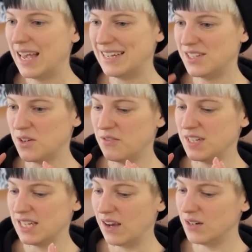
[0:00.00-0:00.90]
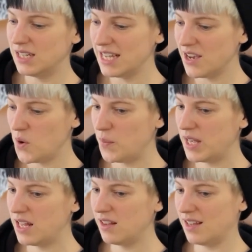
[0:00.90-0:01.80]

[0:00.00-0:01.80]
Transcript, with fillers: And so if it's out in the open,